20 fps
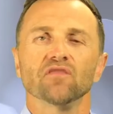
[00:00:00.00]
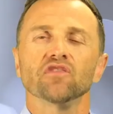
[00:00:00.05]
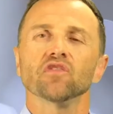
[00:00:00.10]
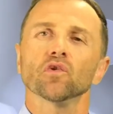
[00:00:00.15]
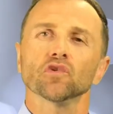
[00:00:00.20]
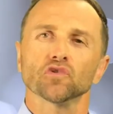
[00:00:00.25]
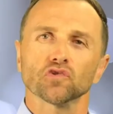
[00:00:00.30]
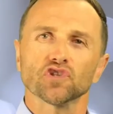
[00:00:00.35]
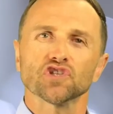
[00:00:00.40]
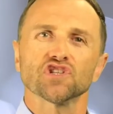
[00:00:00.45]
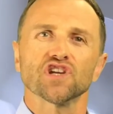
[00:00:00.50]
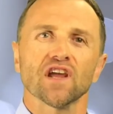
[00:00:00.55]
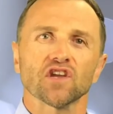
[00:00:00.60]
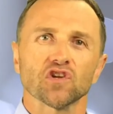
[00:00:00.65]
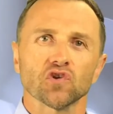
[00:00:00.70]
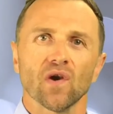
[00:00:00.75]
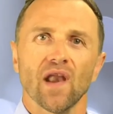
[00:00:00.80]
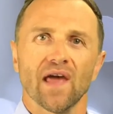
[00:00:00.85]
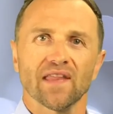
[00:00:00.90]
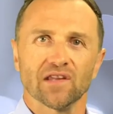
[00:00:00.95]
you want to check
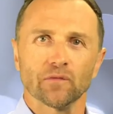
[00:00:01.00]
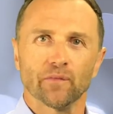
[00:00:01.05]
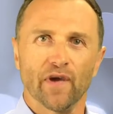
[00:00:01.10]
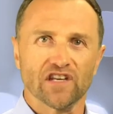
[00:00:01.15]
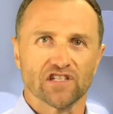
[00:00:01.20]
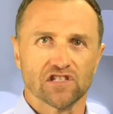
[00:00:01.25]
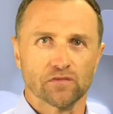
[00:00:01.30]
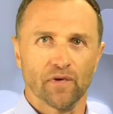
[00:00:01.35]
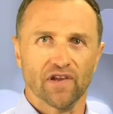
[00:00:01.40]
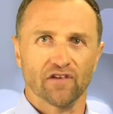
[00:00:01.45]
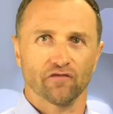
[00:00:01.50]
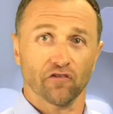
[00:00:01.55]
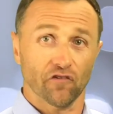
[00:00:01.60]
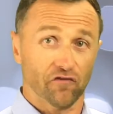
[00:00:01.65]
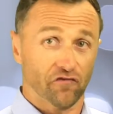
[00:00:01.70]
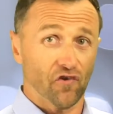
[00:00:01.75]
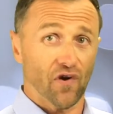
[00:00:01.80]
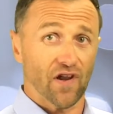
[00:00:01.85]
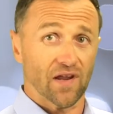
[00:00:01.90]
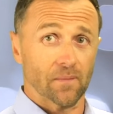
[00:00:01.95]
your landing page speed for
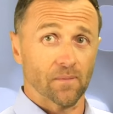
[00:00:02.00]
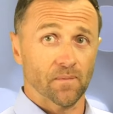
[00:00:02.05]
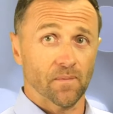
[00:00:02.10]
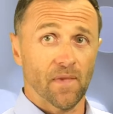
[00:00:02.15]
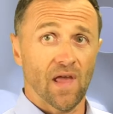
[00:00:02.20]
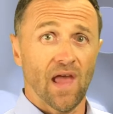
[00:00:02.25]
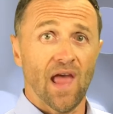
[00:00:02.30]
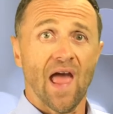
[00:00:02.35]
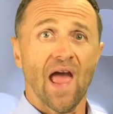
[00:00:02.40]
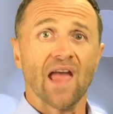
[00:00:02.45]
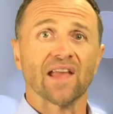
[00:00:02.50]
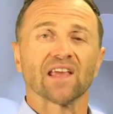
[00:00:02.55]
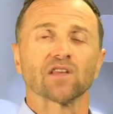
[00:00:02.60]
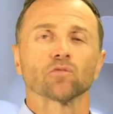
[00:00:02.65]
free and get